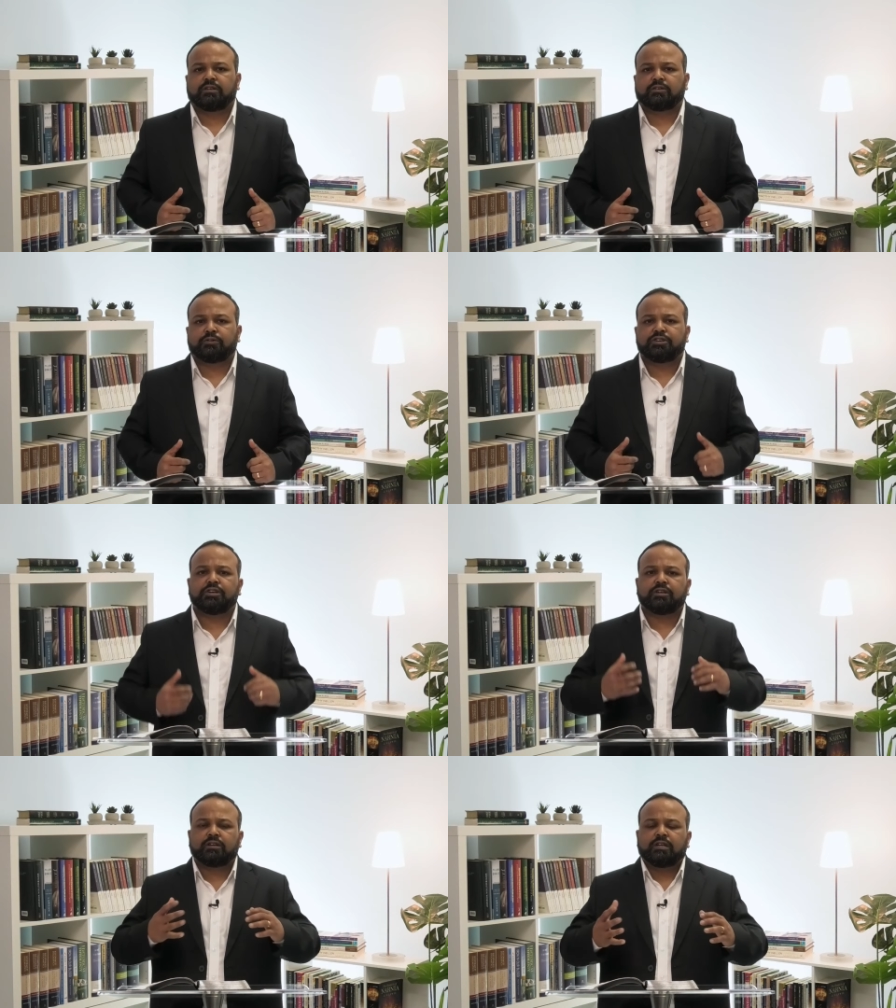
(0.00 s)
So
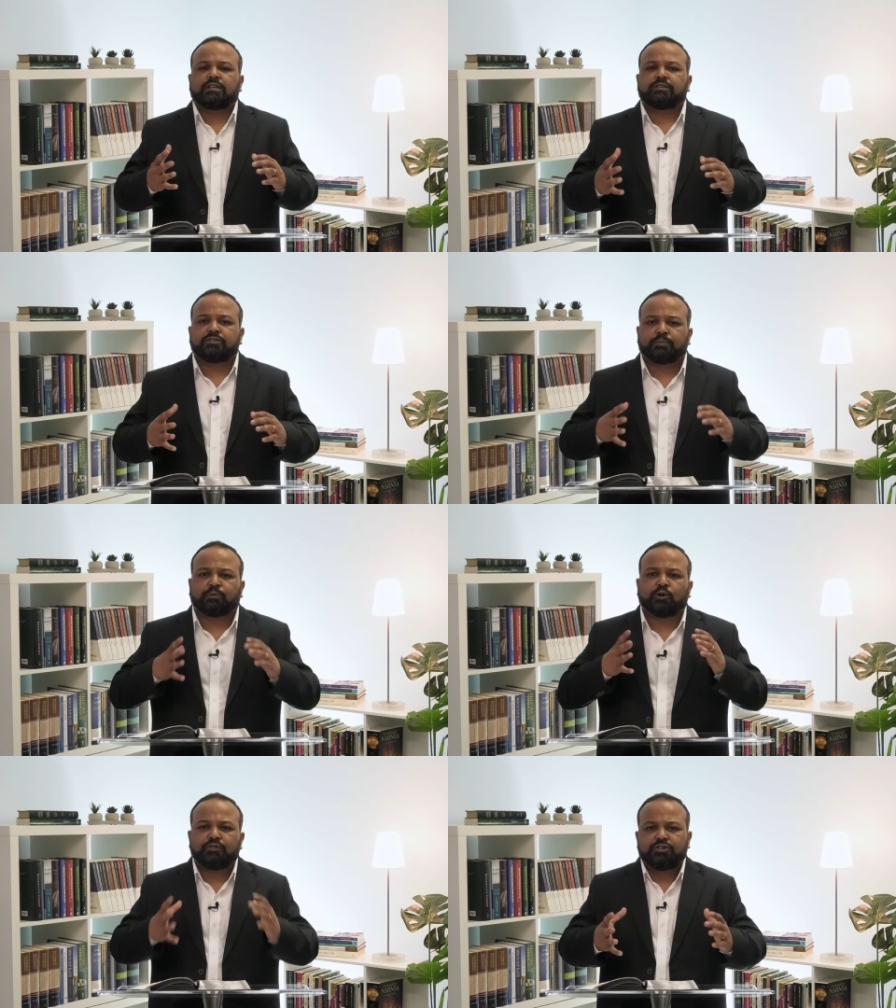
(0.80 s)
here there's a
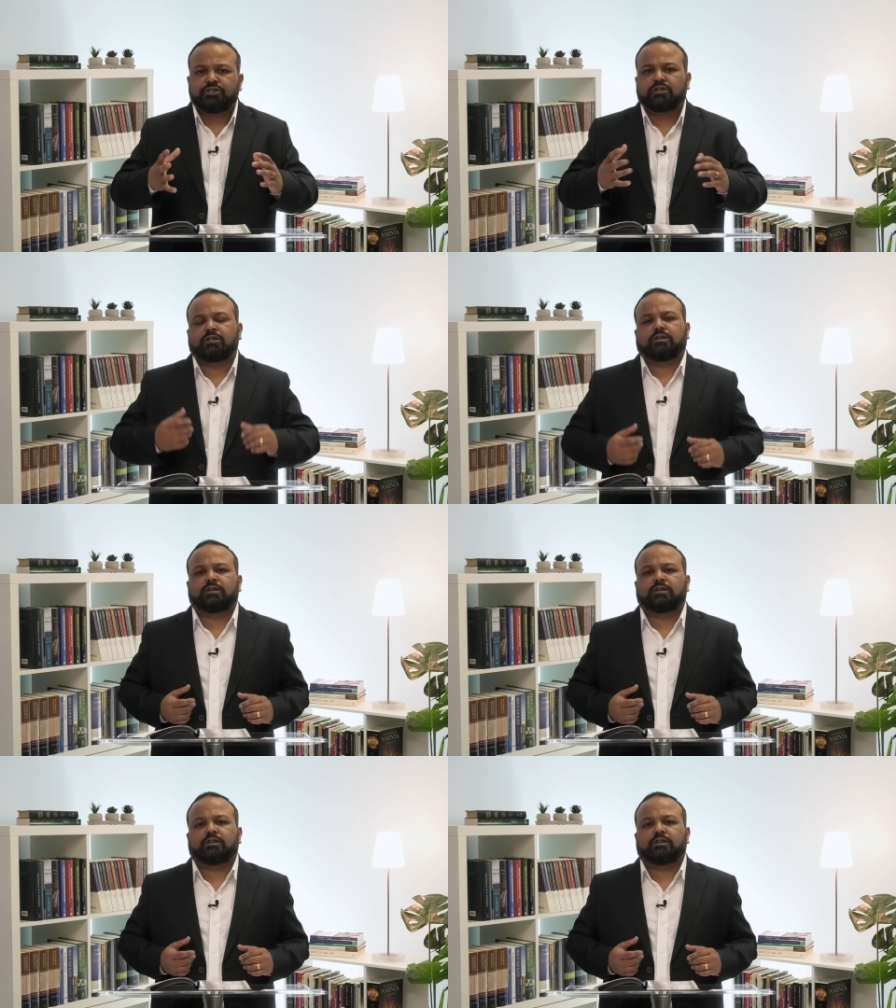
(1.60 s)
provision.